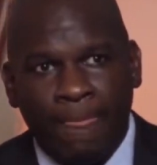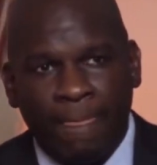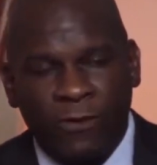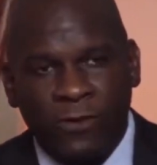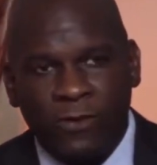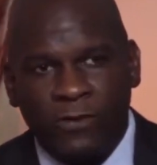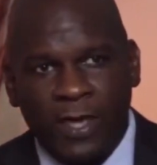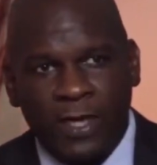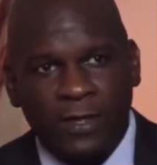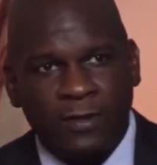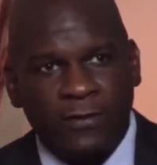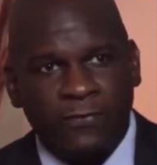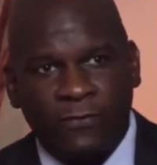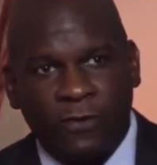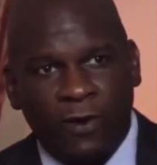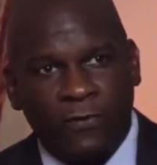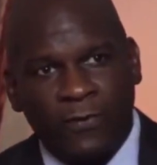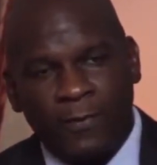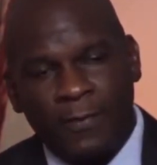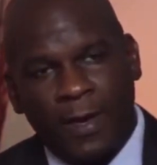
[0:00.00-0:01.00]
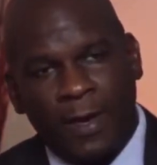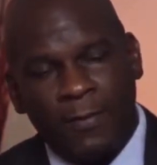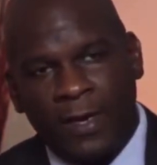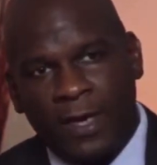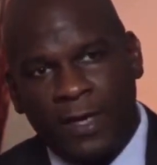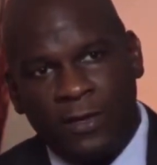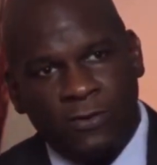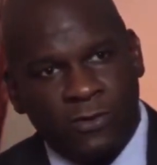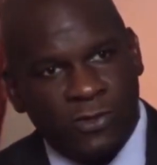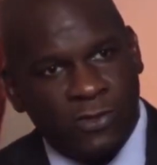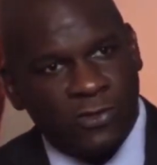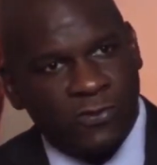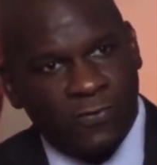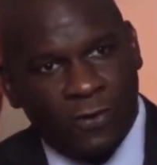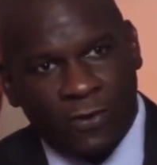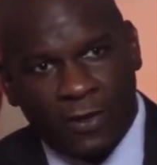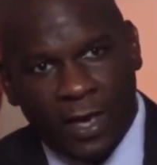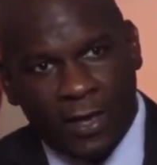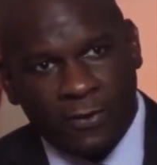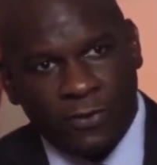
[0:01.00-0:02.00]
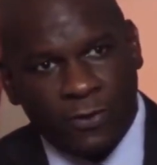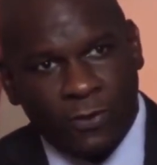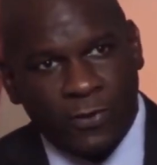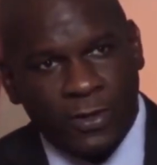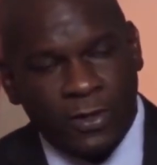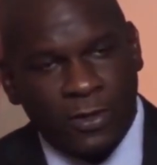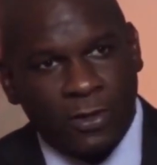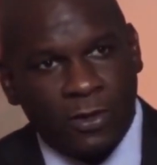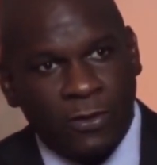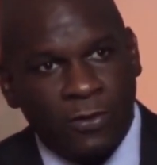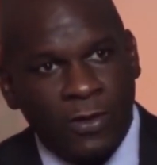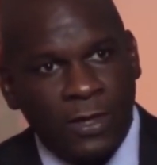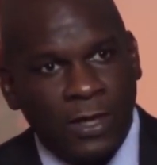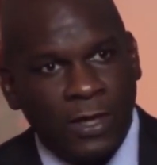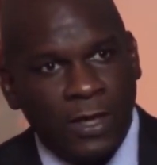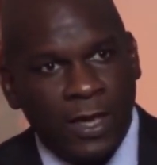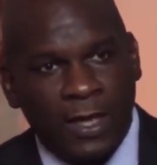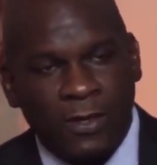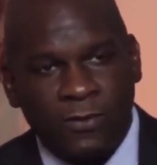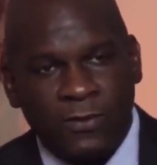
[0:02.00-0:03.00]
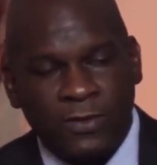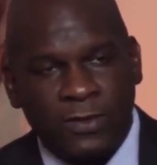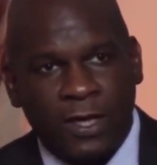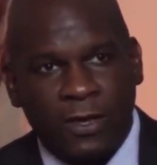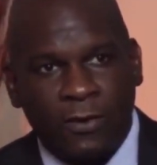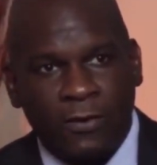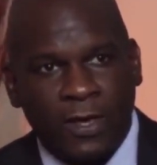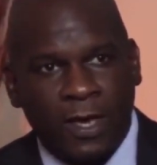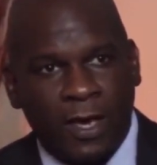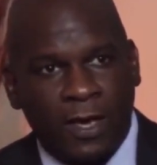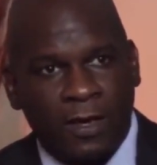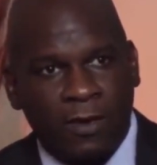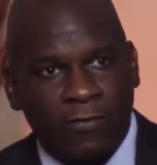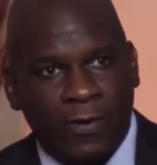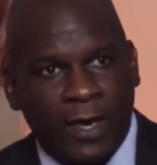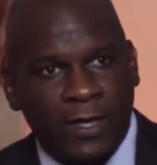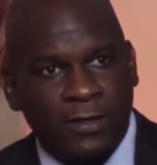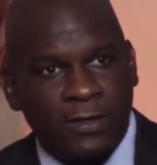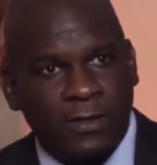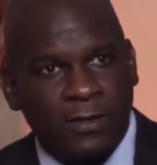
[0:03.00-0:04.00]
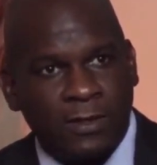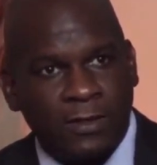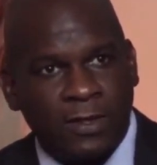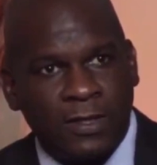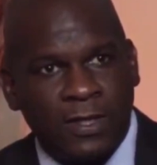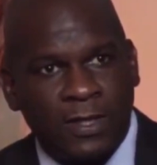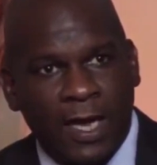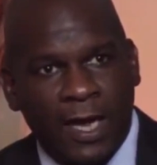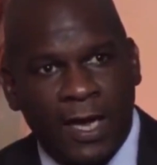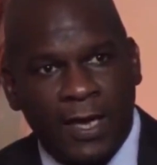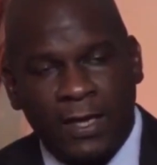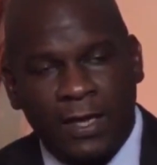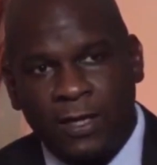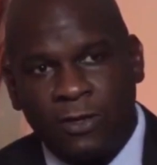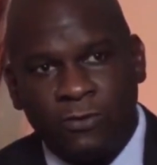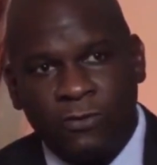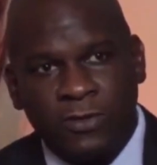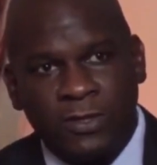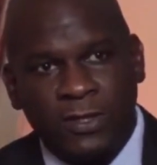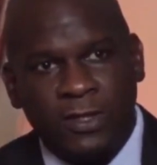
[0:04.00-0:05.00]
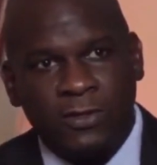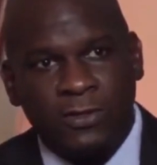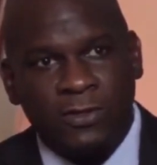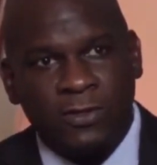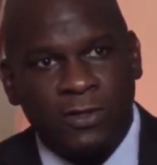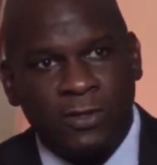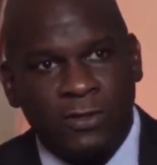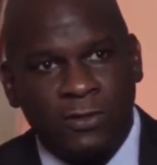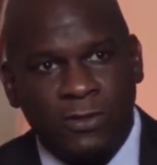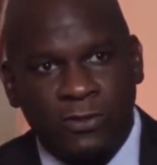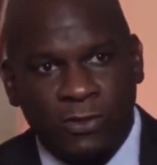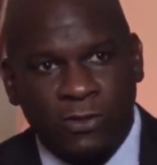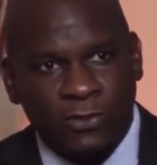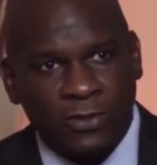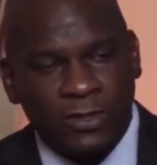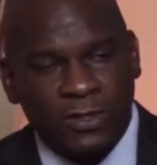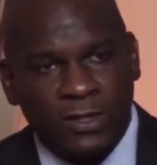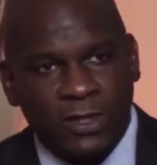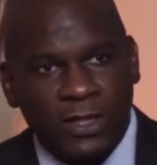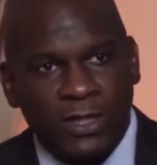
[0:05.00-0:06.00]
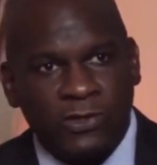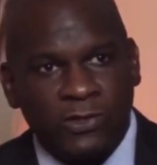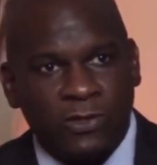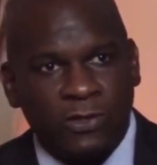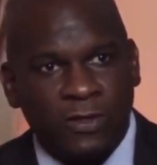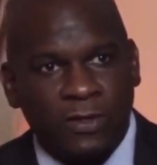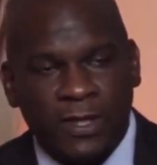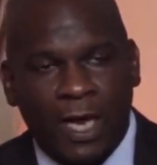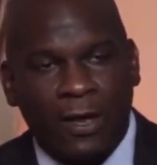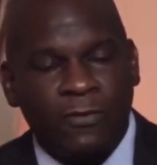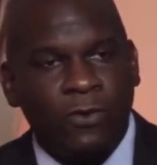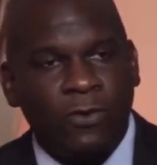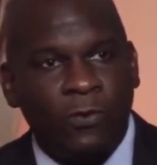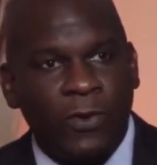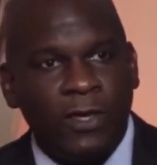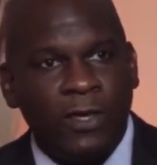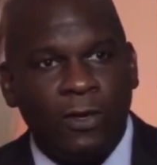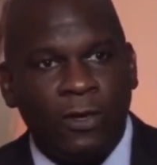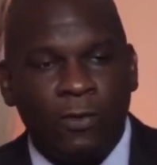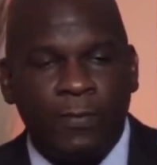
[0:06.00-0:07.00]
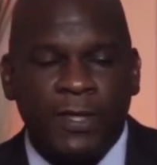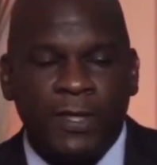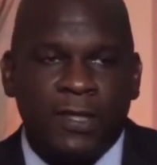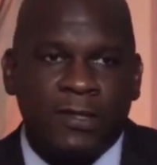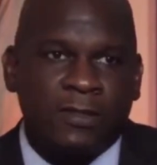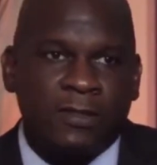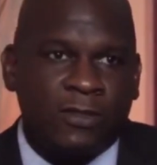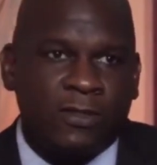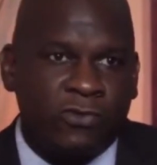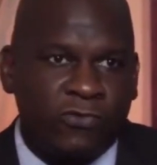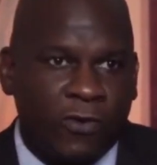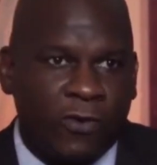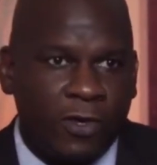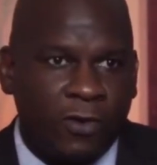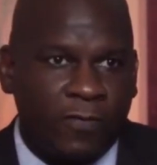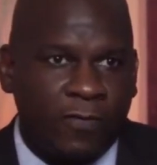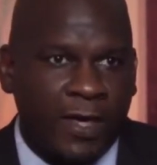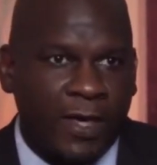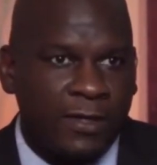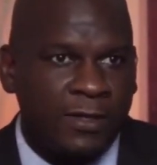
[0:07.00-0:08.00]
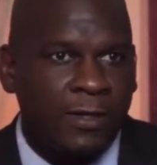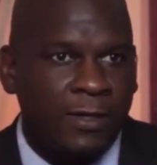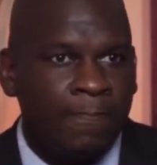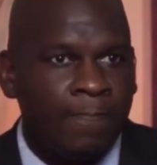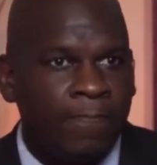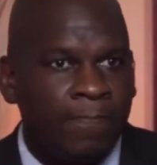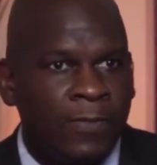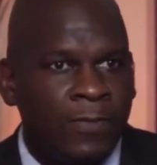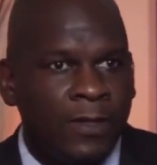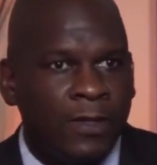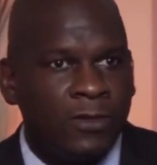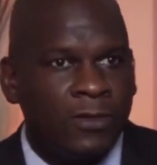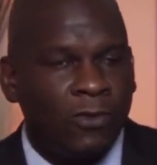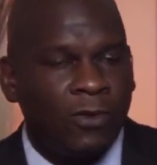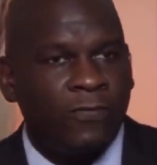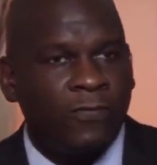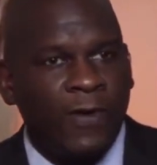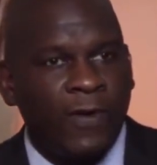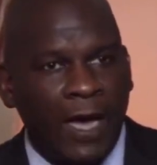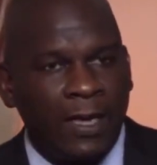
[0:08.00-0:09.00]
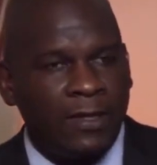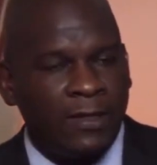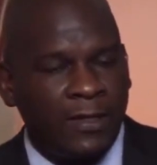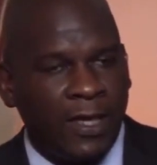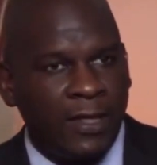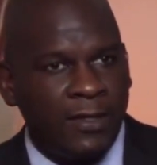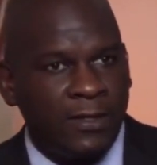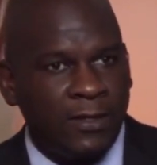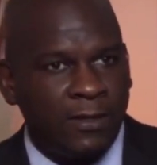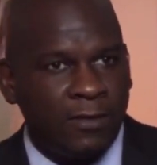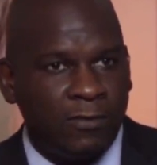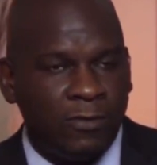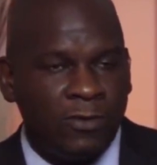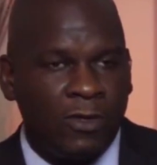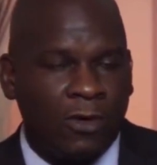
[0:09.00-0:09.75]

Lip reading: So you take the Fourth Amendment and you just throw it out the window, and you say, okay, the right to deny illegal search and seizure is out the window because it's a drug arrest. So it validates,